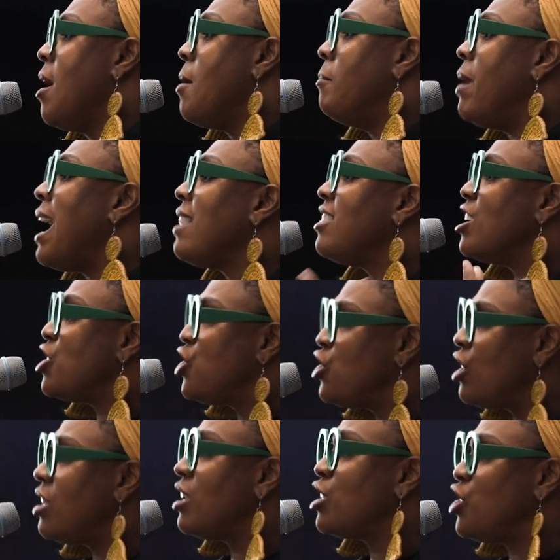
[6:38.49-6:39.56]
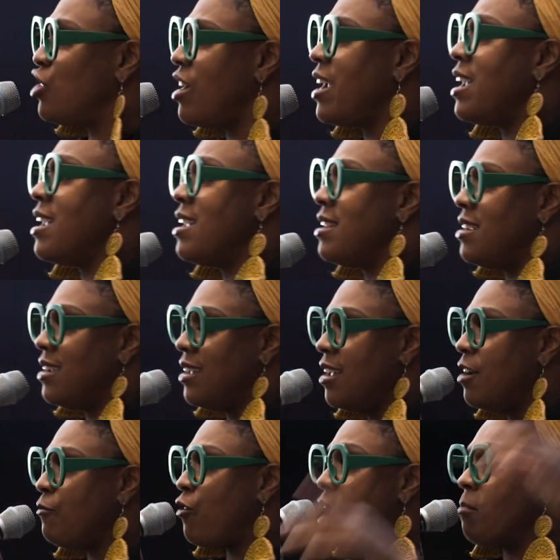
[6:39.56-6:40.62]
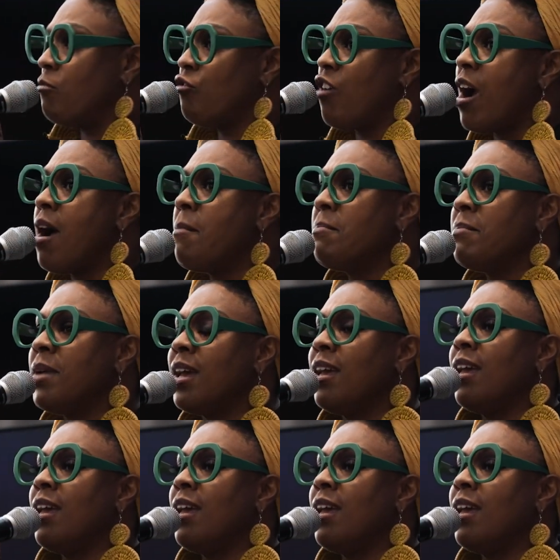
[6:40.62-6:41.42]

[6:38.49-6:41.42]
by the sugar trade from rum